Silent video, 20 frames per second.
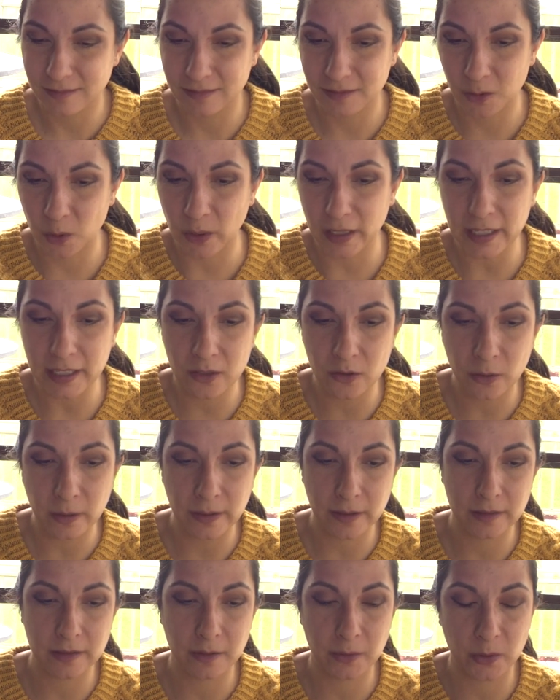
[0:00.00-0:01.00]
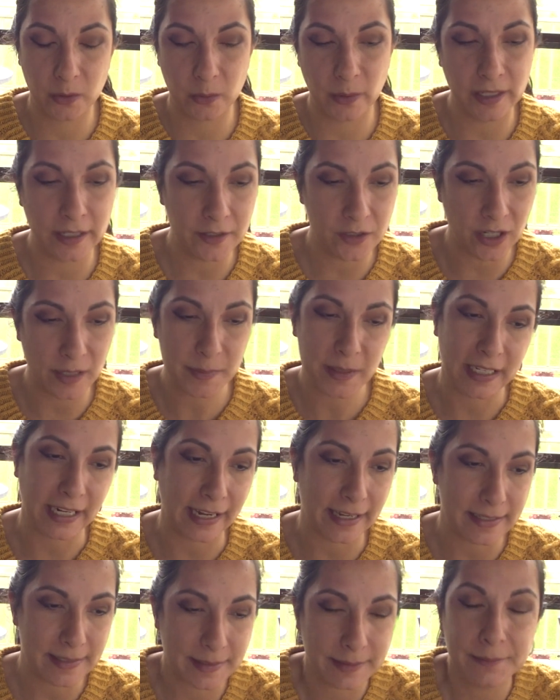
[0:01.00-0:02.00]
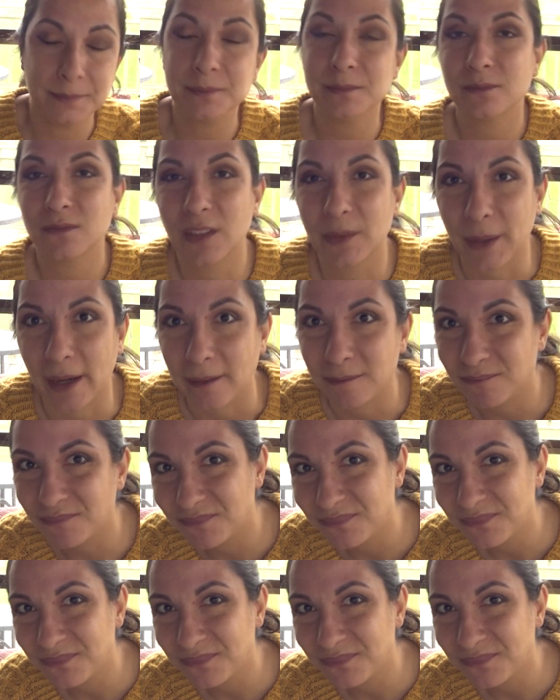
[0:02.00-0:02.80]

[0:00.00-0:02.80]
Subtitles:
Quit interrupting us. Okay.